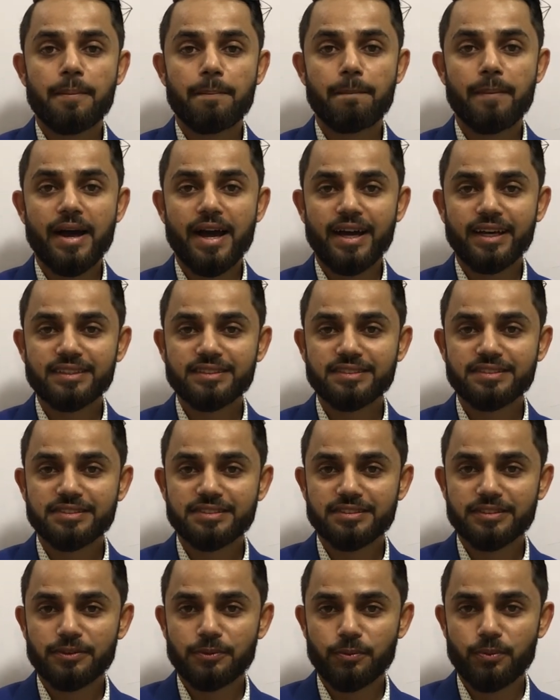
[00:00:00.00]

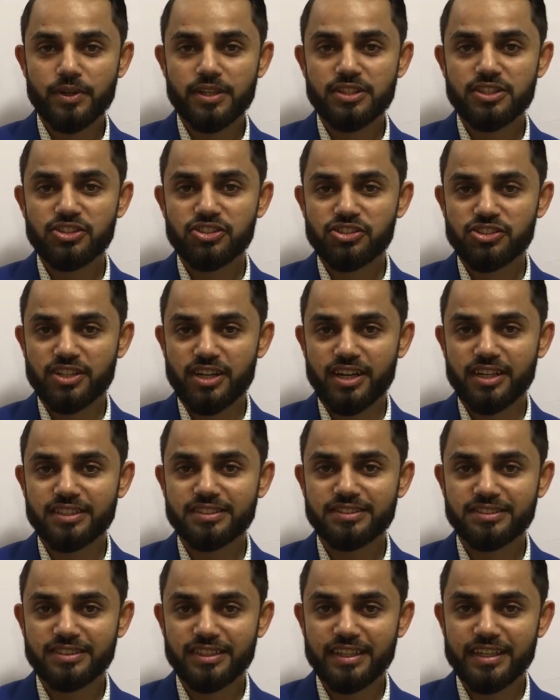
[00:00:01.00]
maths with
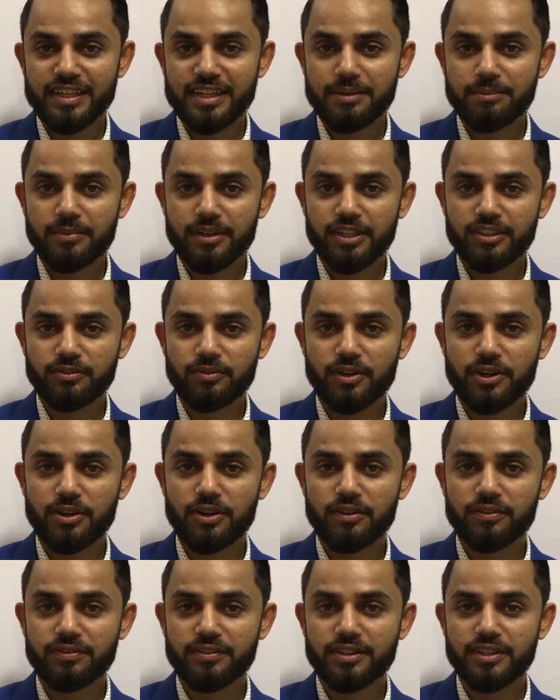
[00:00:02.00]
Shahid Saleem is
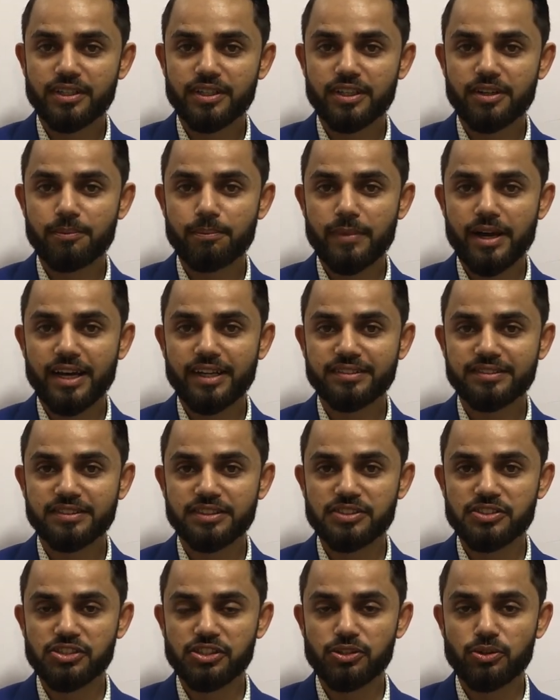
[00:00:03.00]
one of the math
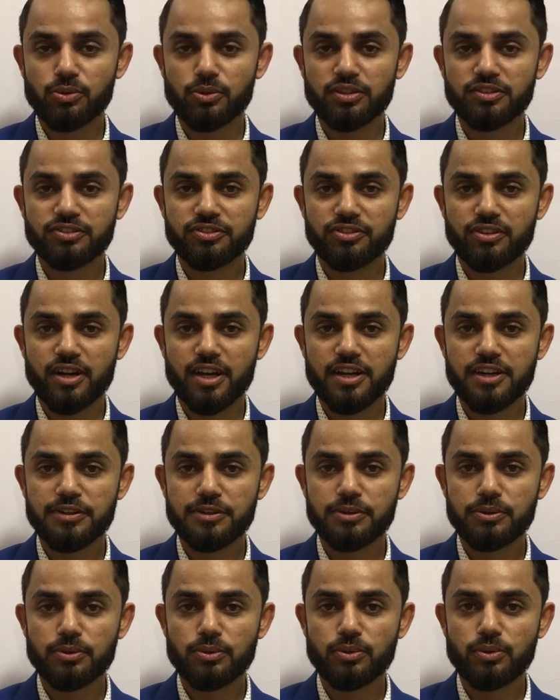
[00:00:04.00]
teacher who is
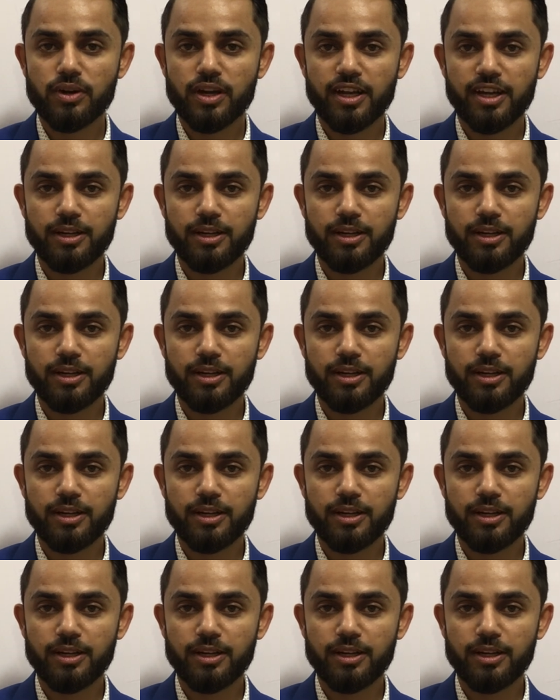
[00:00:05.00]
trying to